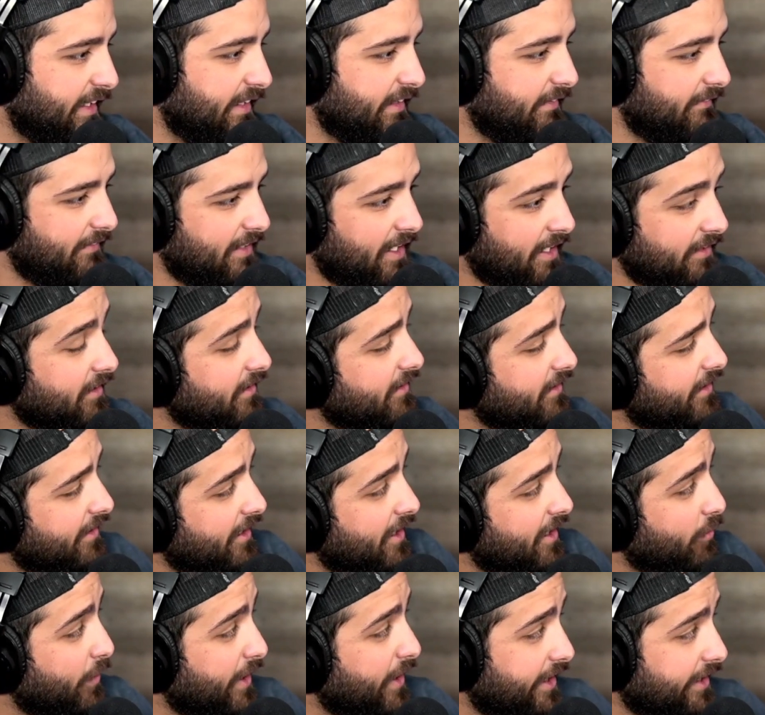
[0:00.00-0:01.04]
at the end of the
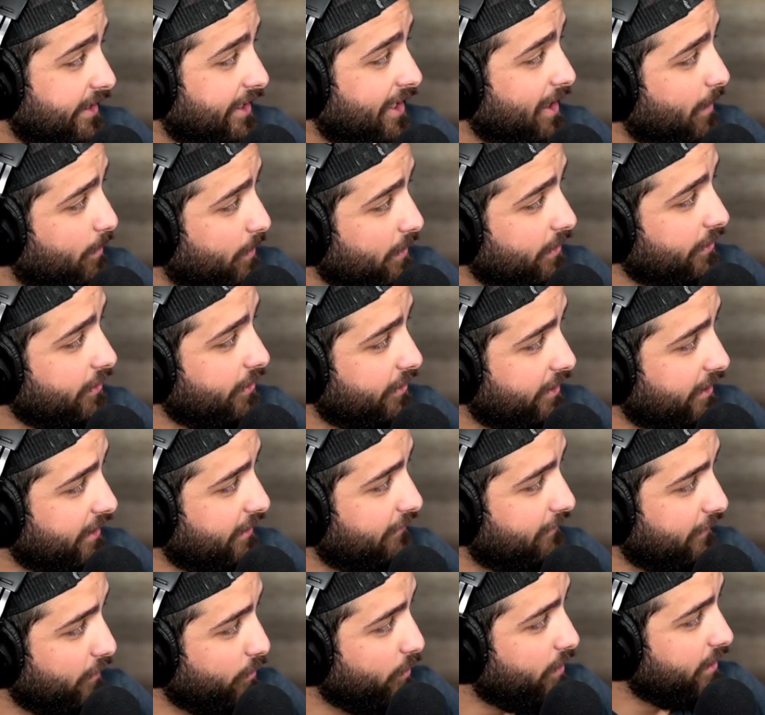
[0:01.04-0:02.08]
day, we can keep on looking
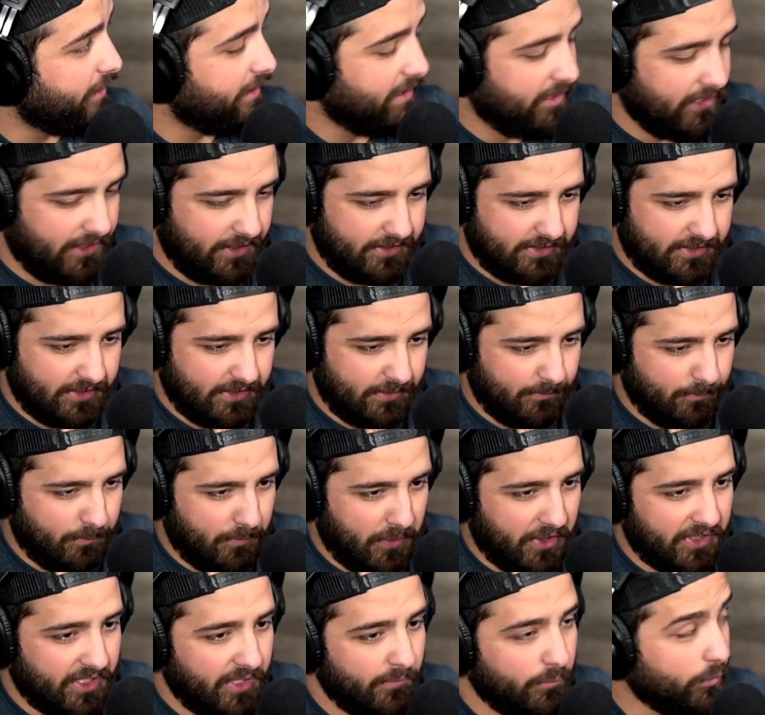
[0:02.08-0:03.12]
if you want. I said,
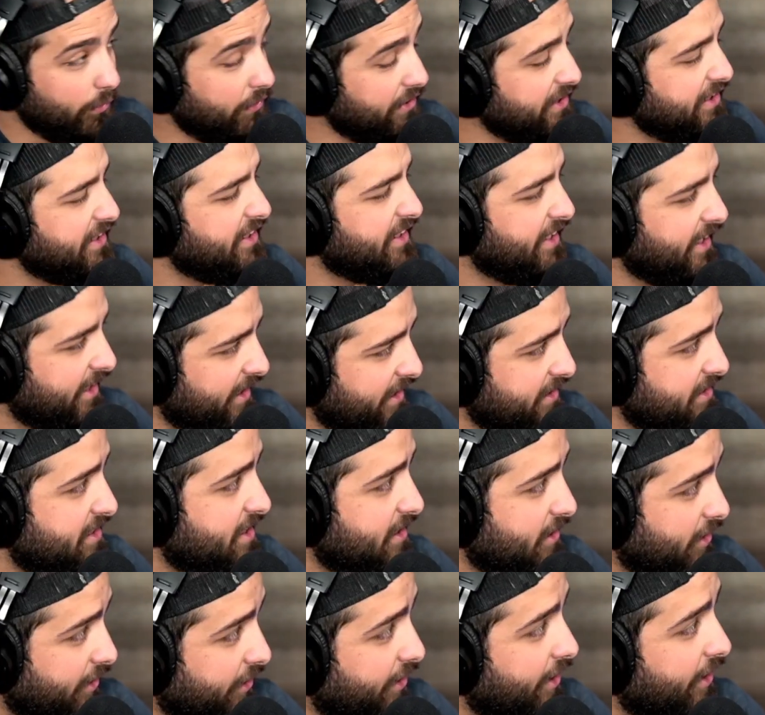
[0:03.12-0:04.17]
but I'm willing to
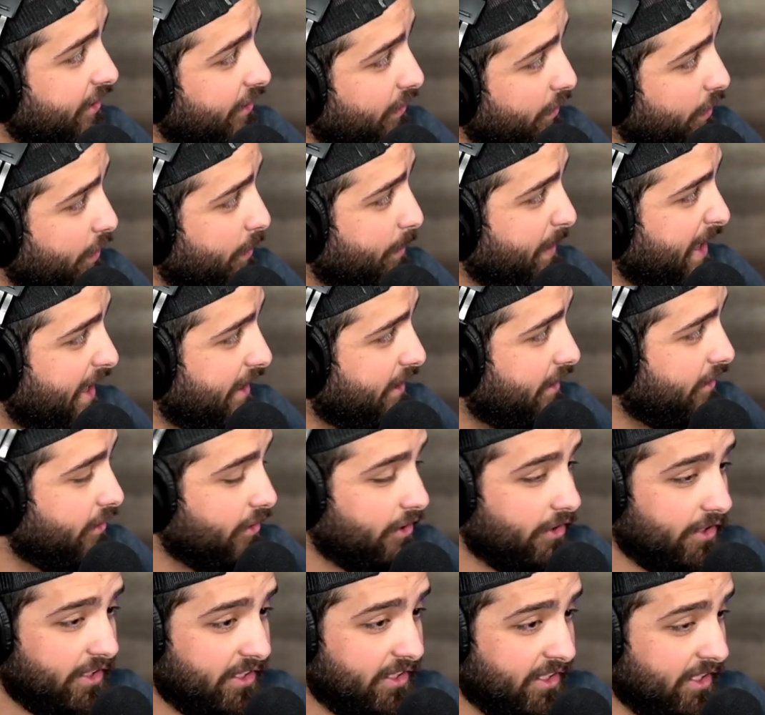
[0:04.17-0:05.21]
guarantee you're going to look back and you're
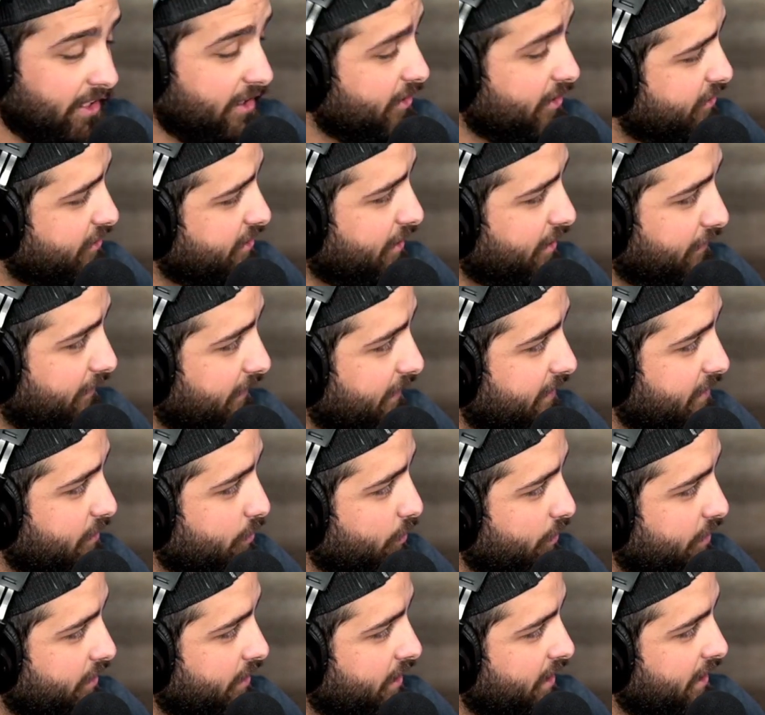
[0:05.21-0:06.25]
going to kick yourself for this
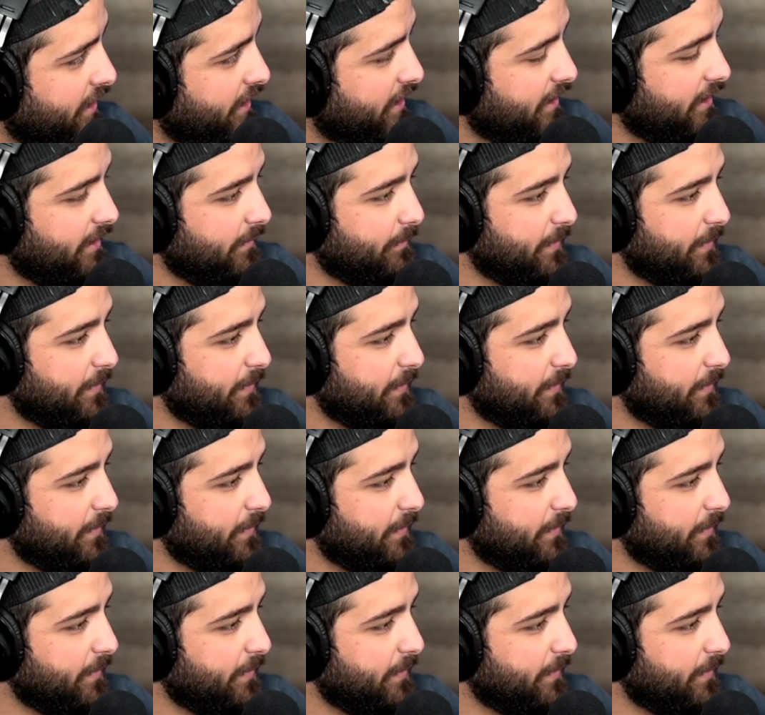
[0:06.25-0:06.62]
one. Mm-hmm.